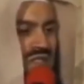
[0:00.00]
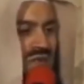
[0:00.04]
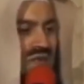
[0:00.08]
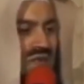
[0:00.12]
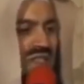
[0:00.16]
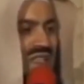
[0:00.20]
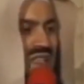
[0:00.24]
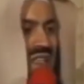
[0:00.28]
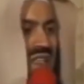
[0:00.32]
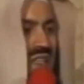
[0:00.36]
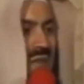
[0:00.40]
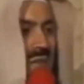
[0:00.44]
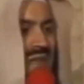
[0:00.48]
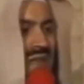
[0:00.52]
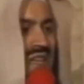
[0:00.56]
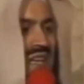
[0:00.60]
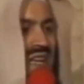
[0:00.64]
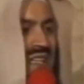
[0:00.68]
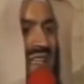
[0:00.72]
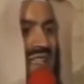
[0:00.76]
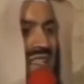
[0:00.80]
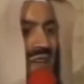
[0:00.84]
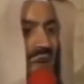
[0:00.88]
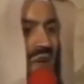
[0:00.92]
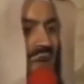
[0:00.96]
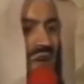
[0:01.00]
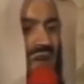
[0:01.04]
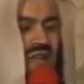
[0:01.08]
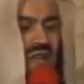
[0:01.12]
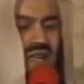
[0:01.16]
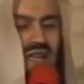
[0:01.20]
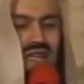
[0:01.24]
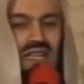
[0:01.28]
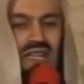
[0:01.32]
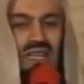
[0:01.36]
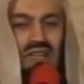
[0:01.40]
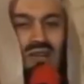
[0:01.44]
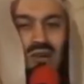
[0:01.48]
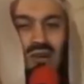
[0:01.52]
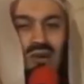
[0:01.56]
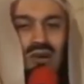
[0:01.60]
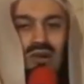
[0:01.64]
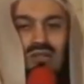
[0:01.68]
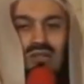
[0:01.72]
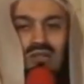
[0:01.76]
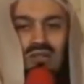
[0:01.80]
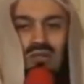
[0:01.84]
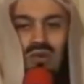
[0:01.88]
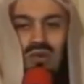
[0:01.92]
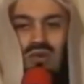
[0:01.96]
and this was a little bit later on, he
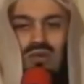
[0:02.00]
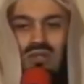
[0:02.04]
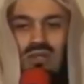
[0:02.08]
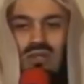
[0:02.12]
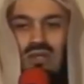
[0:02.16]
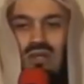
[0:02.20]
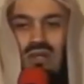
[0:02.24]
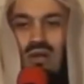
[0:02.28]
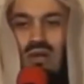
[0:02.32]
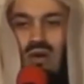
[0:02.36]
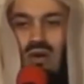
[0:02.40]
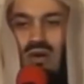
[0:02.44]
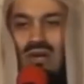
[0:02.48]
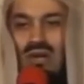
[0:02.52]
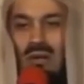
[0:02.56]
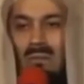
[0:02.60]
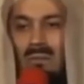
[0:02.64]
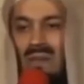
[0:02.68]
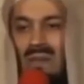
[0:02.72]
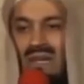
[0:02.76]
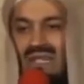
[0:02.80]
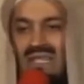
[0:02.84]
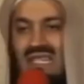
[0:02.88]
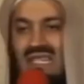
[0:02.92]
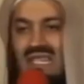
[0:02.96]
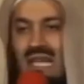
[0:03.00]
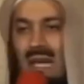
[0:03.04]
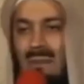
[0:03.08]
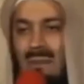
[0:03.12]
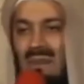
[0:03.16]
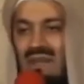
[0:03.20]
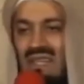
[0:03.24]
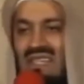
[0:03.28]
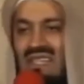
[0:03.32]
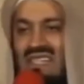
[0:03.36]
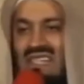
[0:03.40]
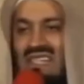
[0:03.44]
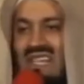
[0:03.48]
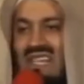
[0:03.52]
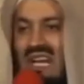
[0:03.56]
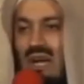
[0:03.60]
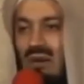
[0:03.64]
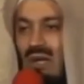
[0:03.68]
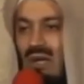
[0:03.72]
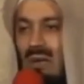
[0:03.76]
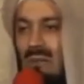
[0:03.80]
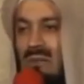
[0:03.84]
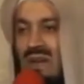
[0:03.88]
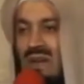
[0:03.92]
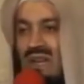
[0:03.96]
crawled towards the coal and picked it up, and this is
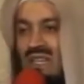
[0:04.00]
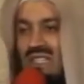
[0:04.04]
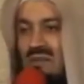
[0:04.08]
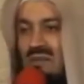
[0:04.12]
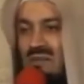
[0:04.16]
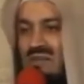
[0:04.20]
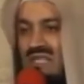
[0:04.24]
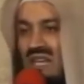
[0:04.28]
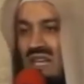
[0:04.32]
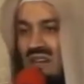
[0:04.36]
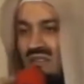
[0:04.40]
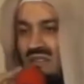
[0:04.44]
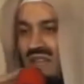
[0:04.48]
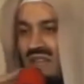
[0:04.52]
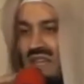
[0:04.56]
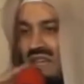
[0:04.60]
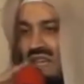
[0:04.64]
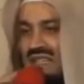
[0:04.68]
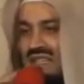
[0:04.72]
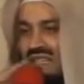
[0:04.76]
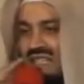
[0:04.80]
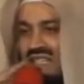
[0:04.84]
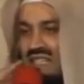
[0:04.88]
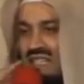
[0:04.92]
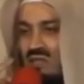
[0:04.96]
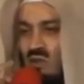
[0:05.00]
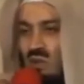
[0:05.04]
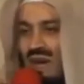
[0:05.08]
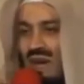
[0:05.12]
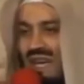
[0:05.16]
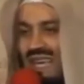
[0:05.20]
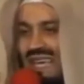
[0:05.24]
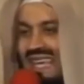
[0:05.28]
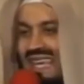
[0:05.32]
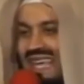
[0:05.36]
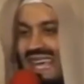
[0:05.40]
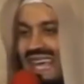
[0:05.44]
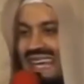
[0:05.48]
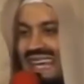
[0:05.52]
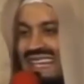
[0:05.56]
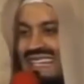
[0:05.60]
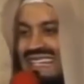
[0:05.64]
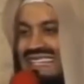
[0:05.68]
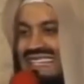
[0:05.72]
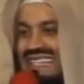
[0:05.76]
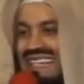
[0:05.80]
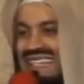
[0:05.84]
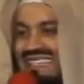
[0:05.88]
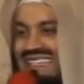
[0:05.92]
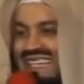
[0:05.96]
how he burnt himself, and this is why he had
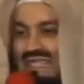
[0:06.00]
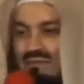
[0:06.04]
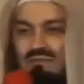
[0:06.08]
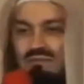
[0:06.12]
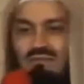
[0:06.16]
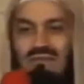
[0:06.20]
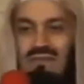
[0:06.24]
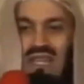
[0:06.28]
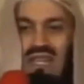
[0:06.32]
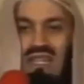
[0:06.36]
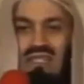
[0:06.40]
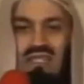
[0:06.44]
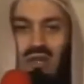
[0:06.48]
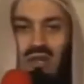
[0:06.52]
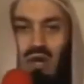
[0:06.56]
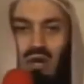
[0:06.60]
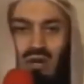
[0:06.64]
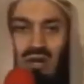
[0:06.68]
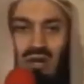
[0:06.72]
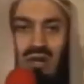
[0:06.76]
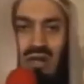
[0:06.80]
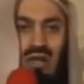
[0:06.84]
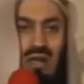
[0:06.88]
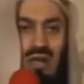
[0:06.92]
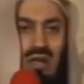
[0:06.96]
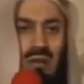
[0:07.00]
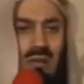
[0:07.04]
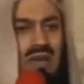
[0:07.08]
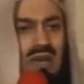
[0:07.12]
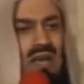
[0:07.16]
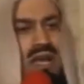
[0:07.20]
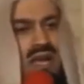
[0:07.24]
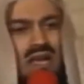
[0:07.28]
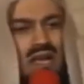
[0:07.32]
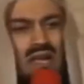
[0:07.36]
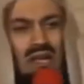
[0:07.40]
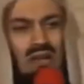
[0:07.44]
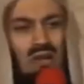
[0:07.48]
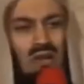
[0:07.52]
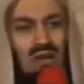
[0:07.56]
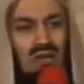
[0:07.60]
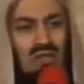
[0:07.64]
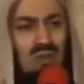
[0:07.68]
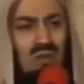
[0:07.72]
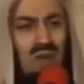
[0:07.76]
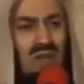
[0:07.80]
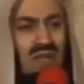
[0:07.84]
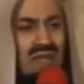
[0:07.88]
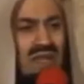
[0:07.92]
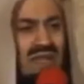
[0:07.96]
a stutter later on. But Allah
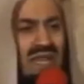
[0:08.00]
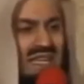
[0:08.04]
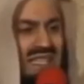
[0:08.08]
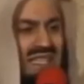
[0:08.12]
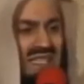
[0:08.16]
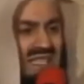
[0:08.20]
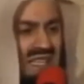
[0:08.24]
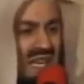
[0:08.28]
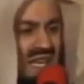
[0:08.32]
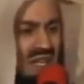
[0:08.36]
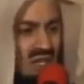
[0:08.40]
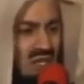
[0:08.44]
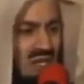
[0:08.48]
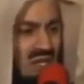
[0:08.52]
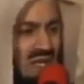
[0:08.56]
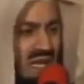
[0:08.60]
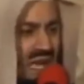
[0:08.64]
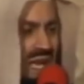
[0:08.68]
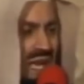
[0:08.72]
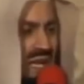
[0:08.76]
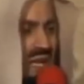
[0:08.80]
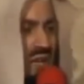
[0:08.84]
knows whether that is actually